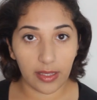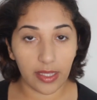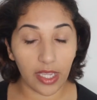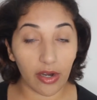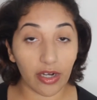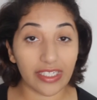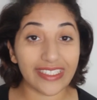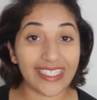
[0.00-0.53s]

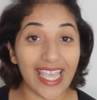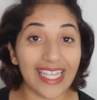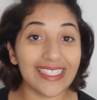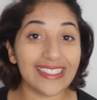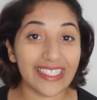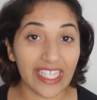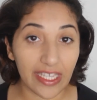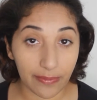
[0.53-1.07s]
There are
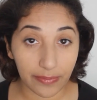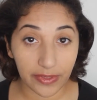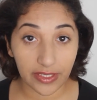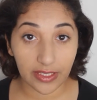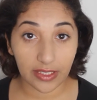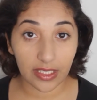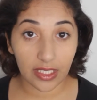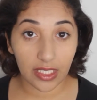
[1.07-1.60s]
10
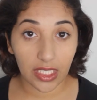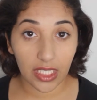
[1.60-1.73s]
tips